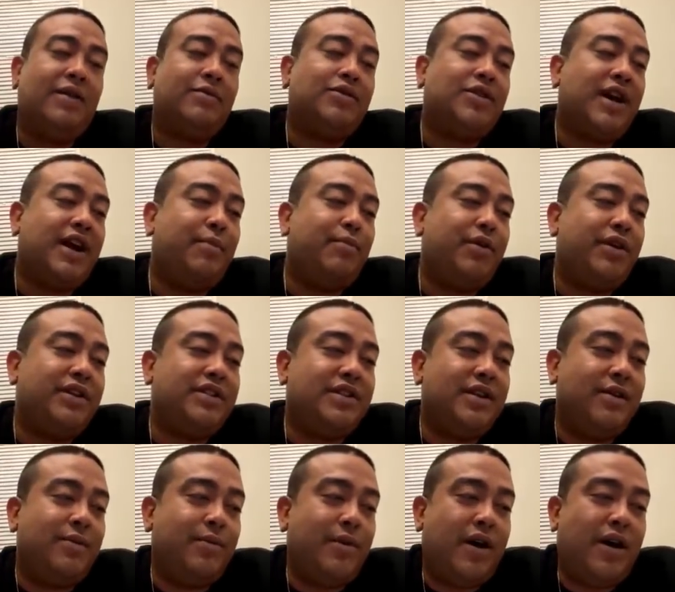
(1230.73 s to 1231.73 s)
Trying to bring
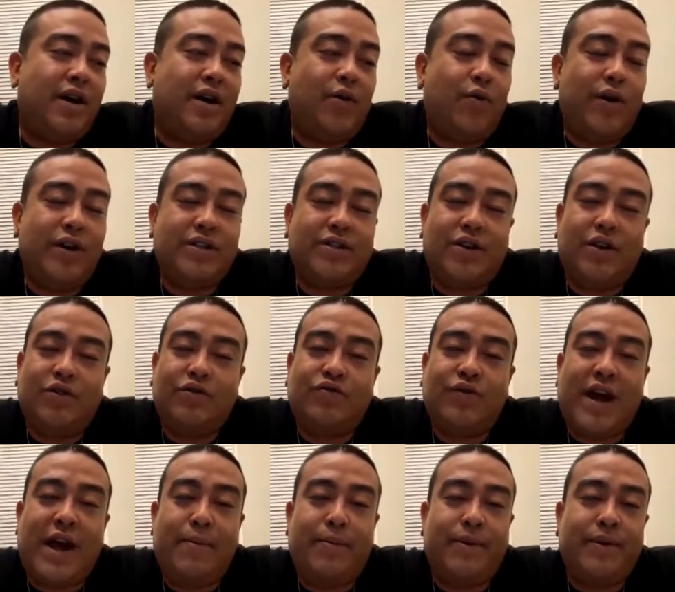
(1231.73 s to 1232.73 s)
some West Coast
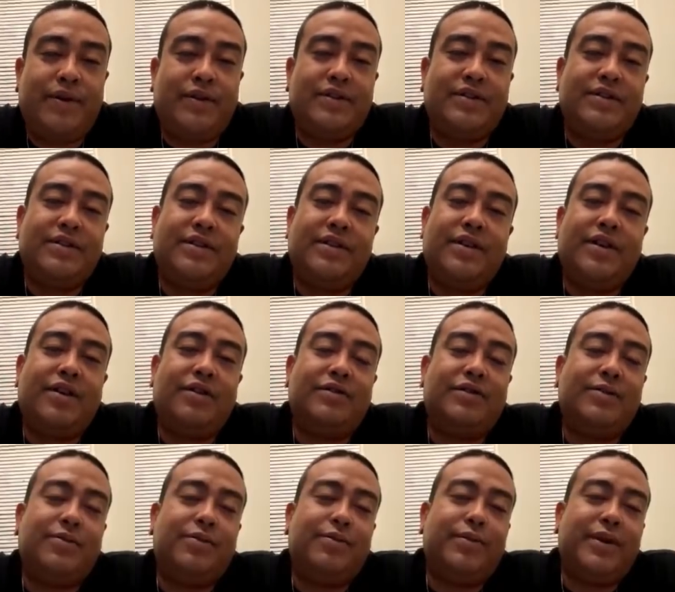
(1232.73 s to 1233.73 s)
rappers,
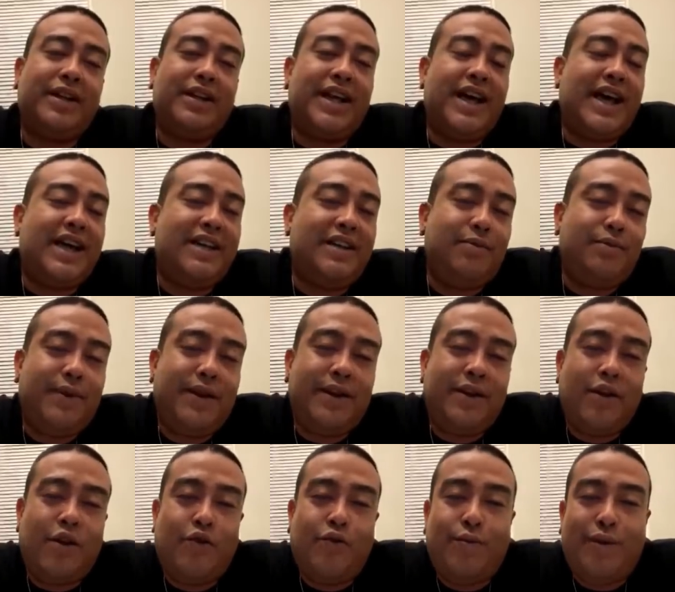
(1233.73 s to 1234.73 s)
some big guys, been
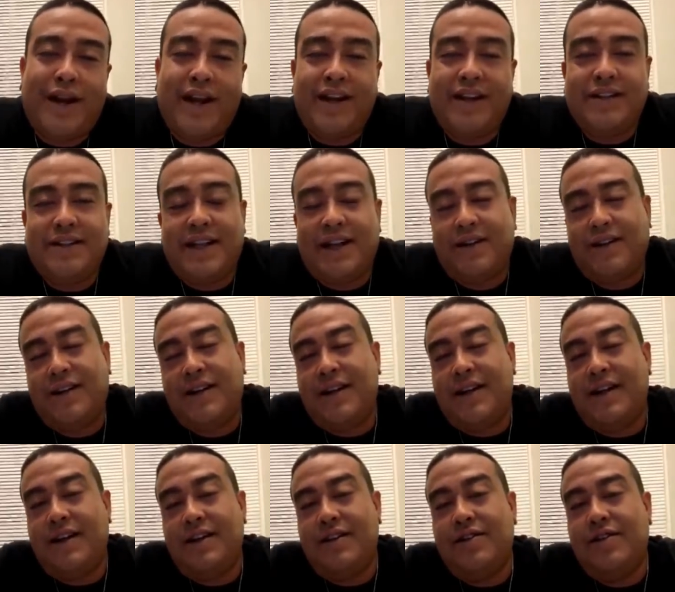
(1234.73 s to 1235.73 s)
known players out
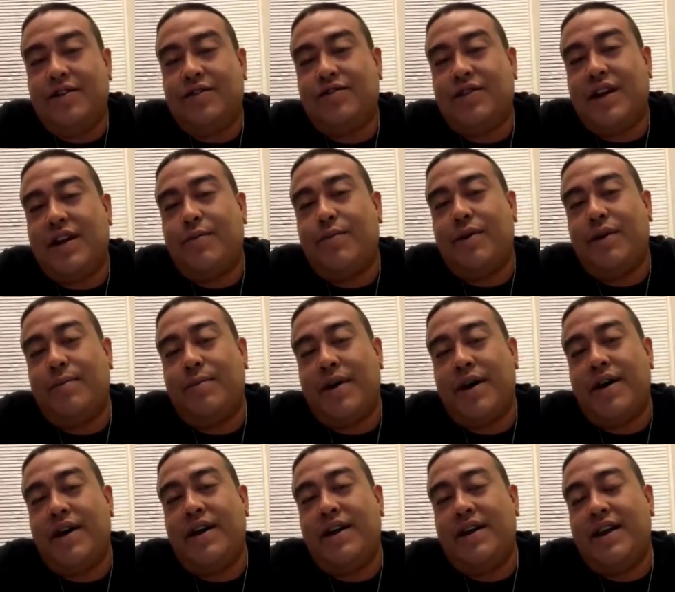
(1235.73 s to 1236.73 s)
there, trying to bring them
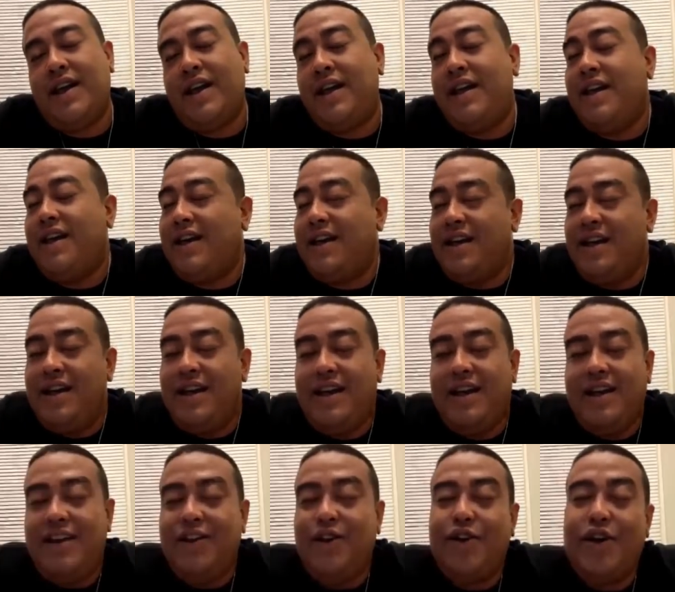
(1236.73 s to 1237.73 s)
out here.
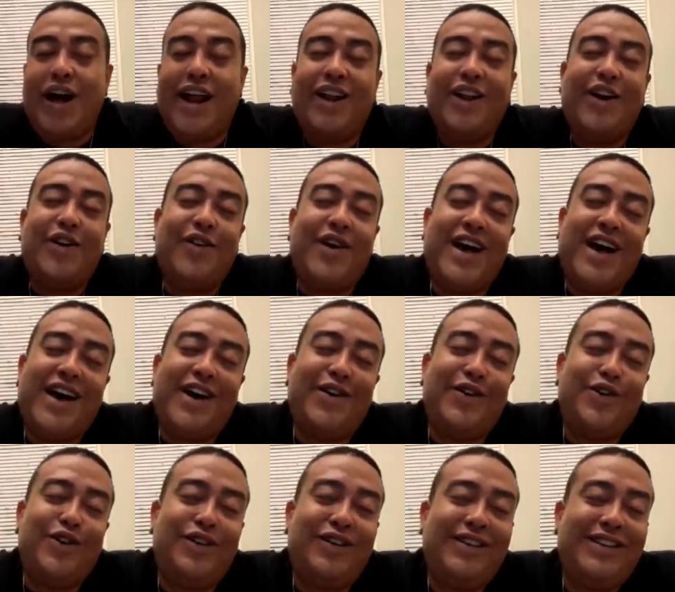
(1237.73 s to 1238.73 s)
I love how
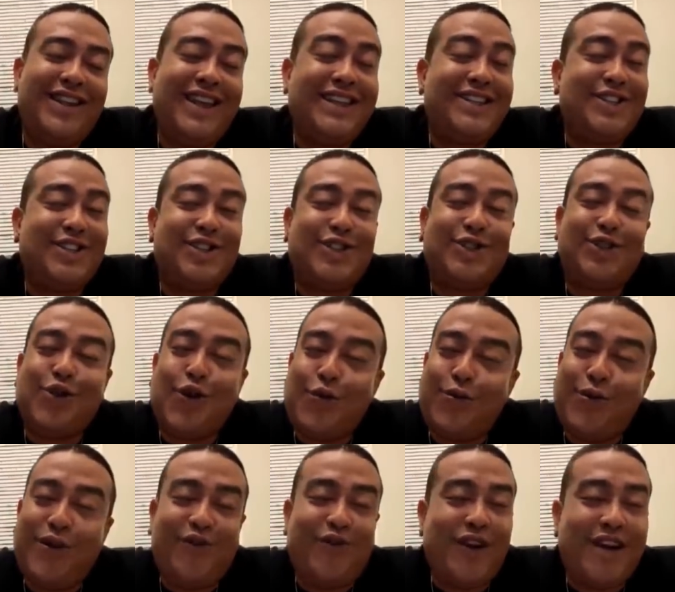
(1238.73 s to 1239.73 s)
they
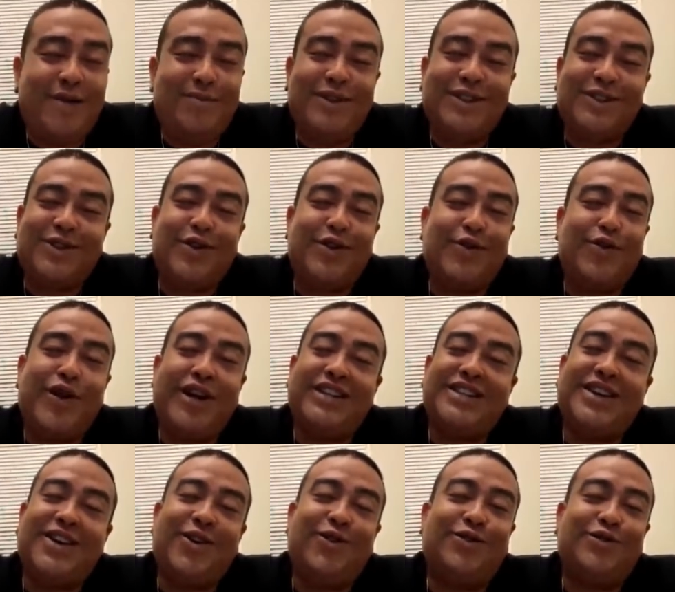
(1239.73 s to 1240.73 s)
stupid famous on the
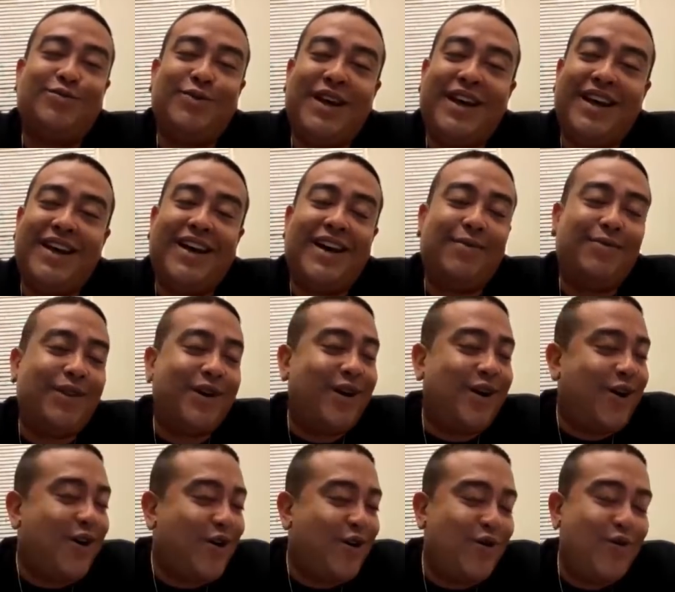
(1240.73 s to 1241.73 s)
West Coast, man. Up the
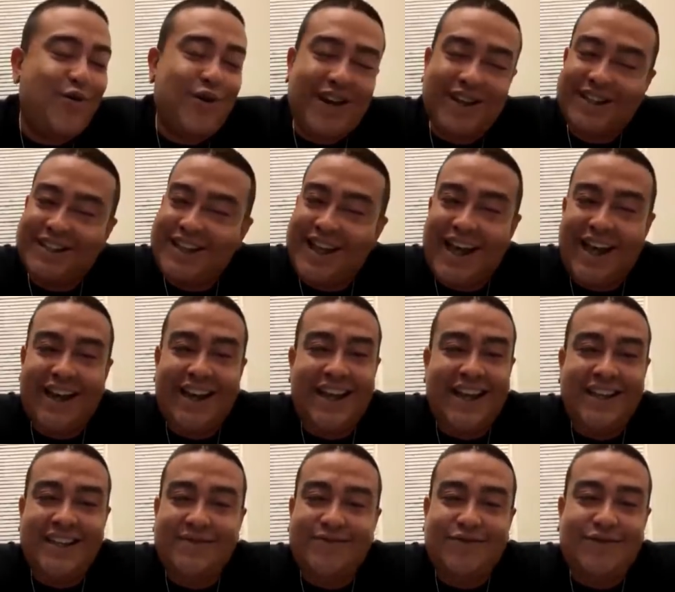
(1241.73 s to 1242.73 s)
whole West Side, they
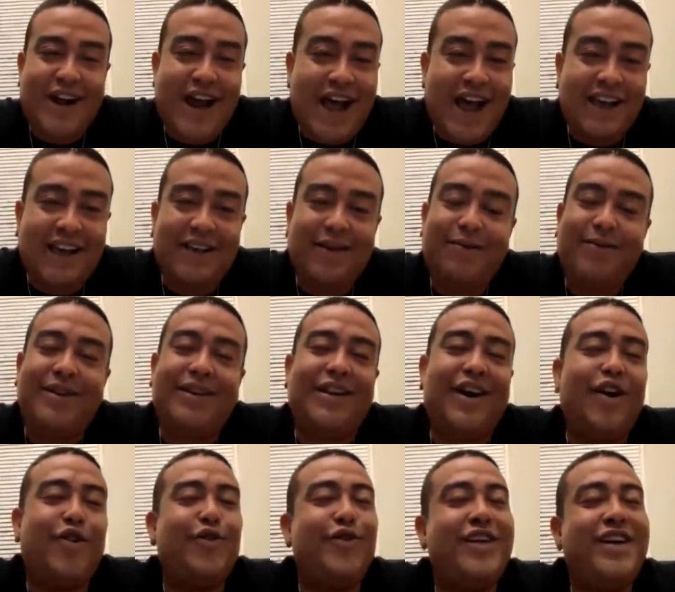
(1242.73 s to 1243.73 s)
is rocking
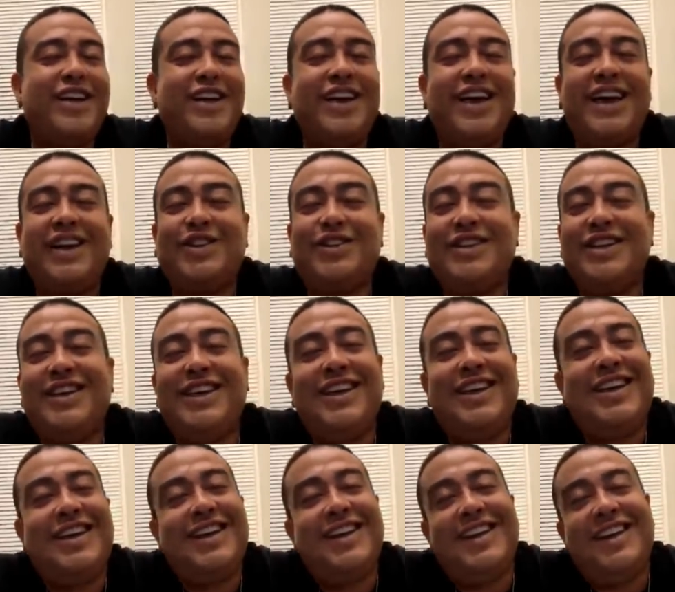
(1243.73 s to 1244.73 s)
over here. That's
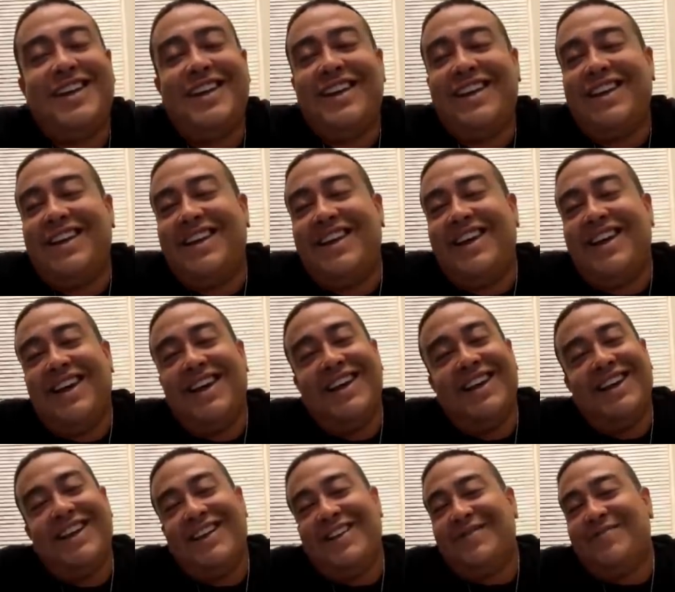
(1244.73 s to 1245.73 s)
Hollywood, bro. That's
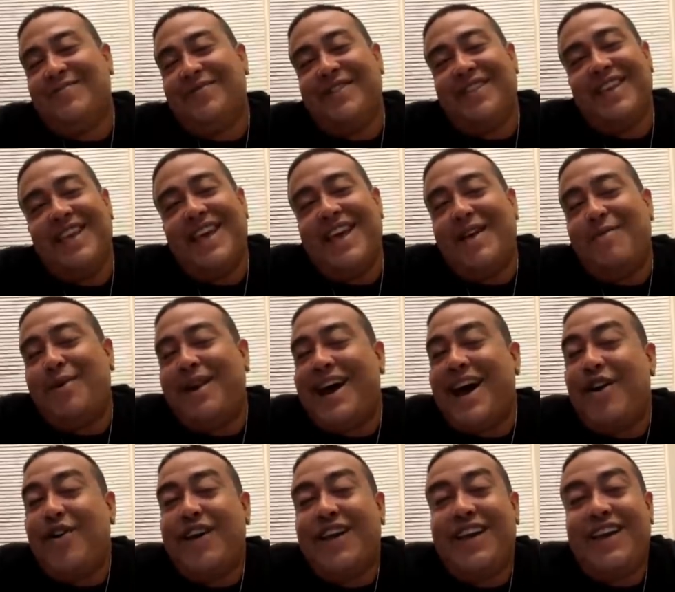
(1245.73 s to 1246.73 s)
Hollywood. Yeah, but
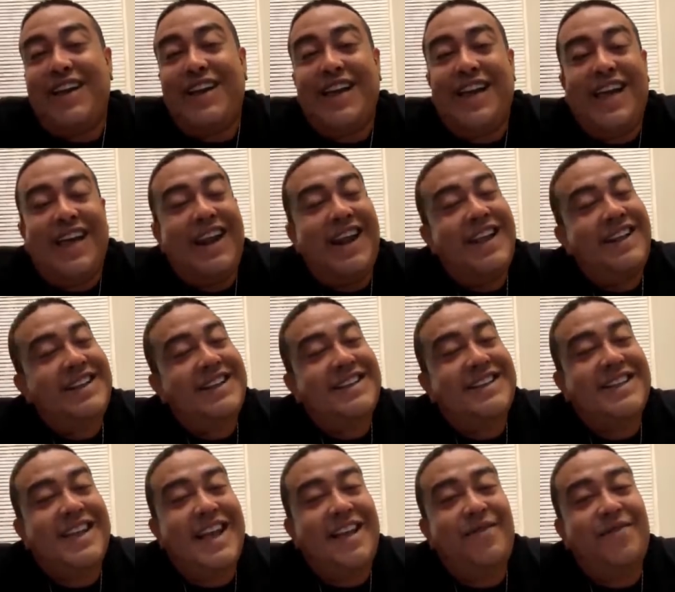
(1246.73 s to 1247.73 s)
out here it ain't the
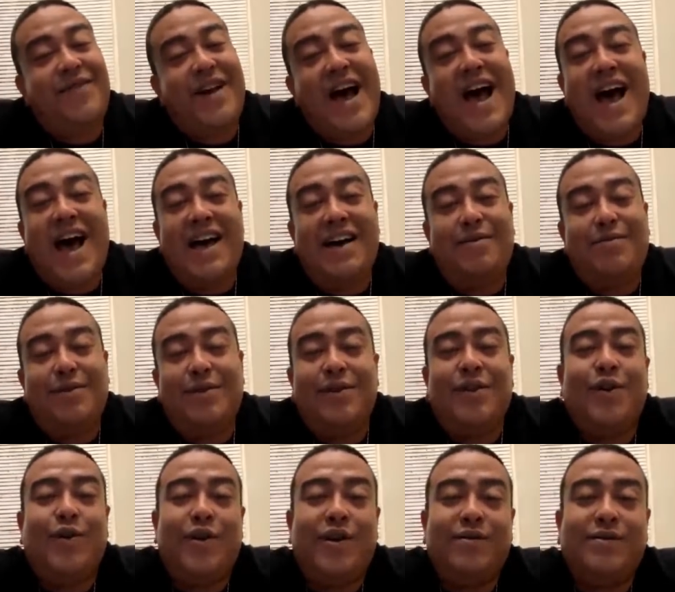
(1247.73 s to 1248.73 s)
same vibe. You
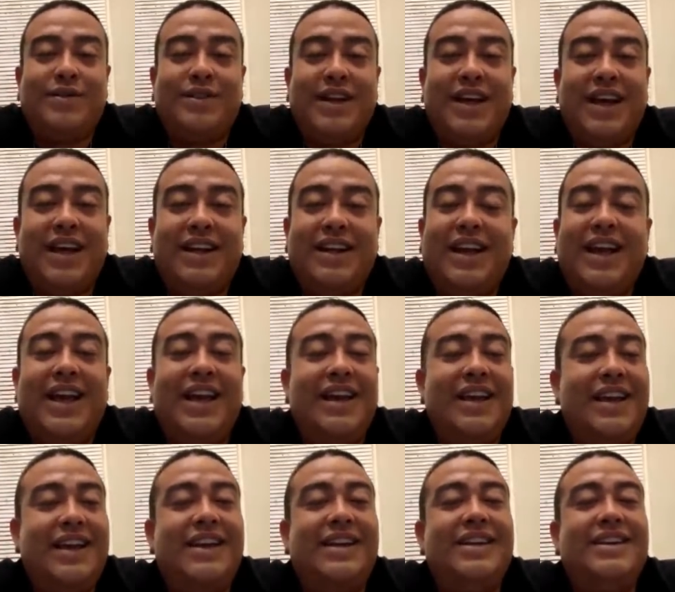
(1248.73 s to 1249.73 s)
know what I'm saying? They
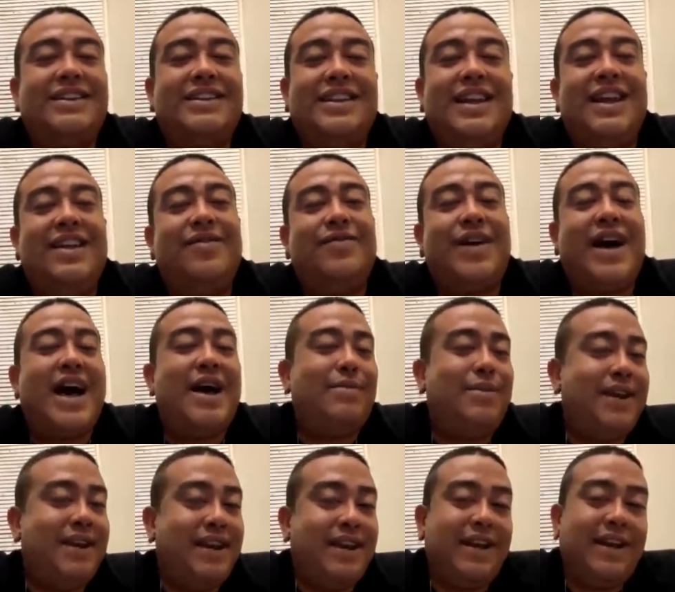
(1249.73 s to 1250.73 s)
ain't getting the same vibe
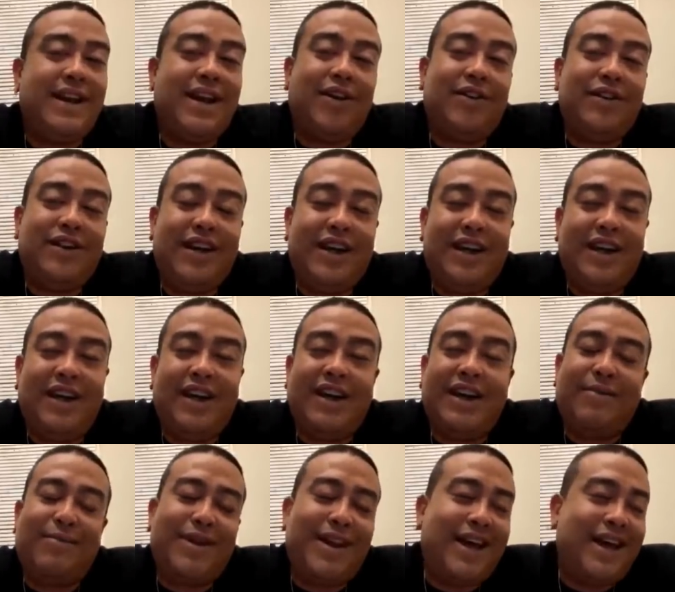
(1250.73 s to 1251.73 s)
they getting out there,
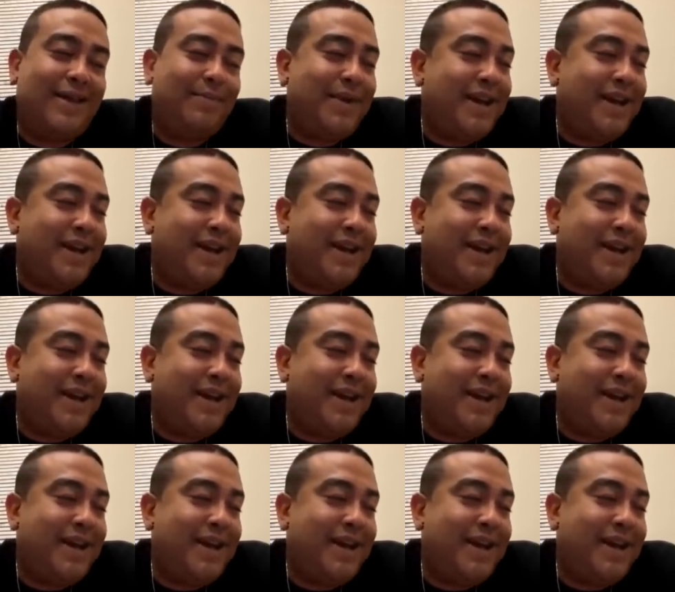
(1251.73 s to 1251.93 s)
and I'm like,